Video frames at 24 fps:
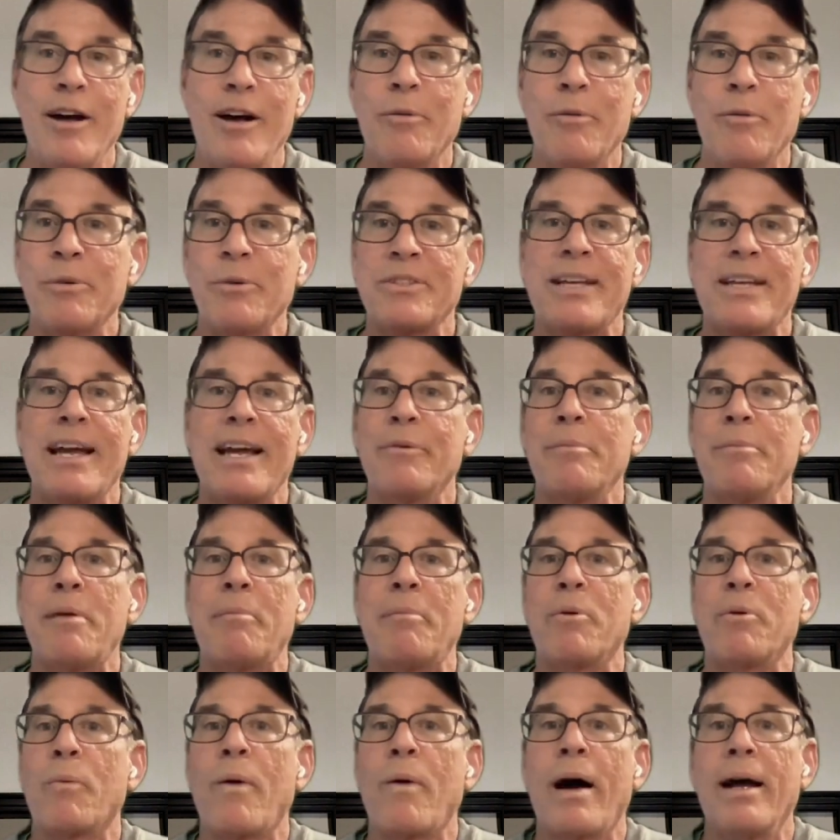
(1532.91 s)
I almost can't
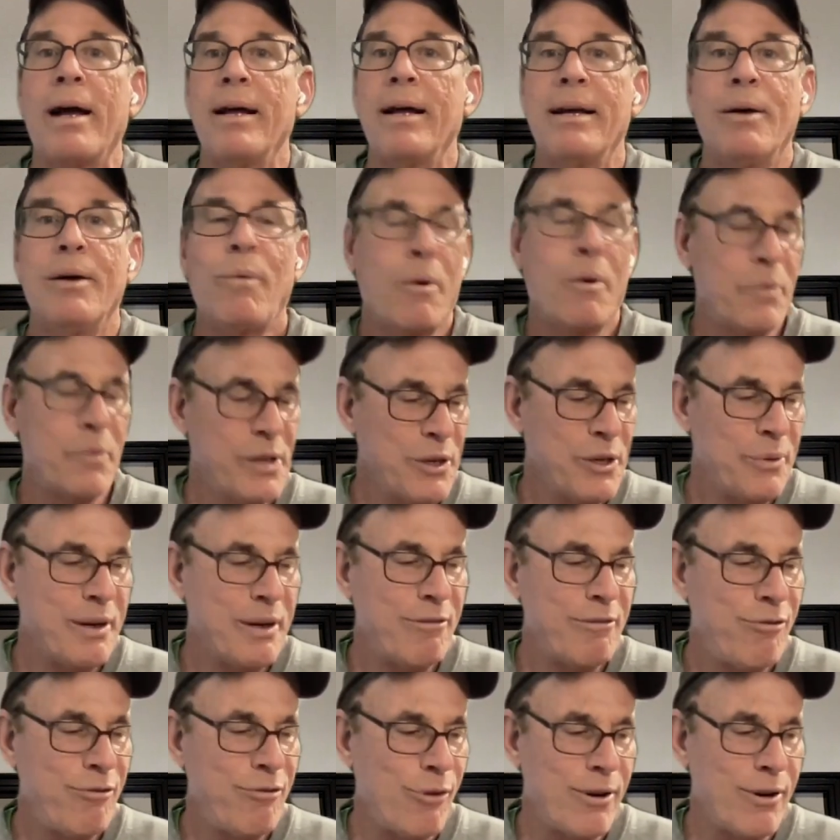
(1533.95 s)
remember what were
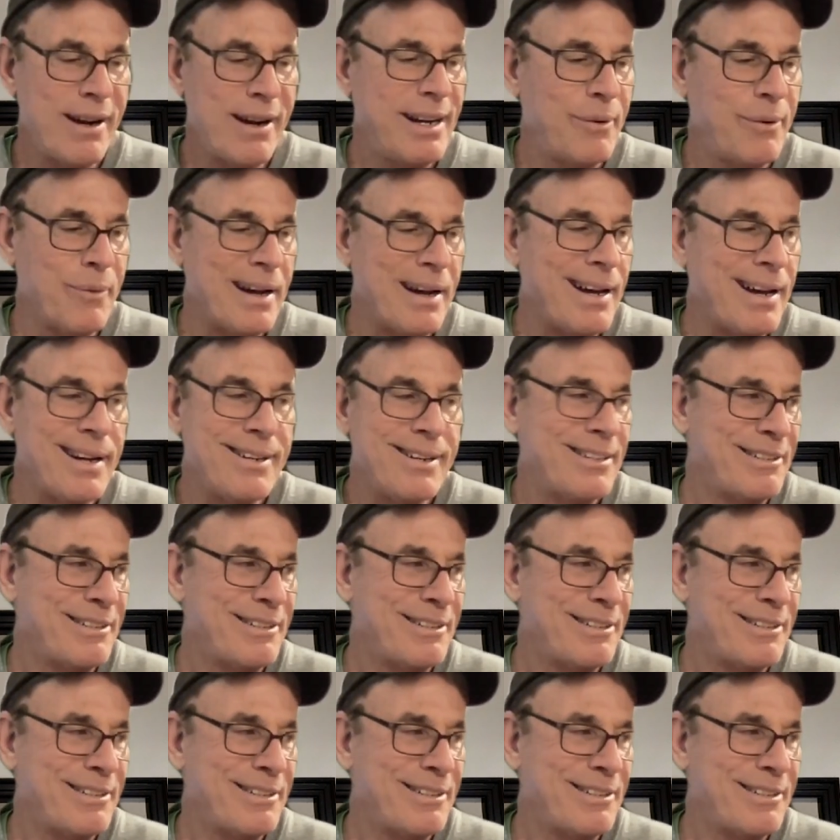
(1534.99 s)
you in for anyway?